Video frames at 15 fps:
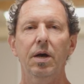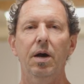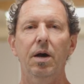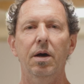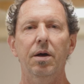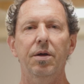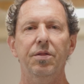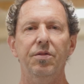
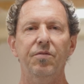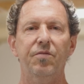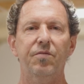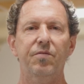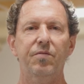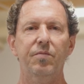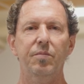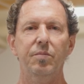The
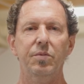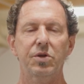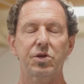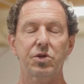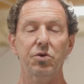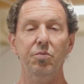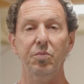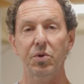
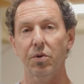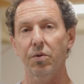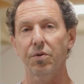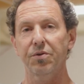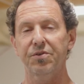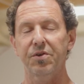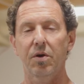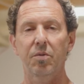two
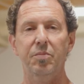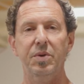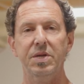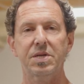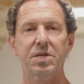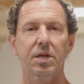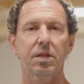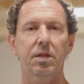murals are
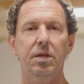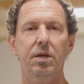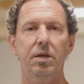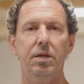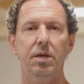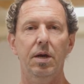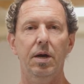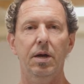
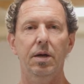basically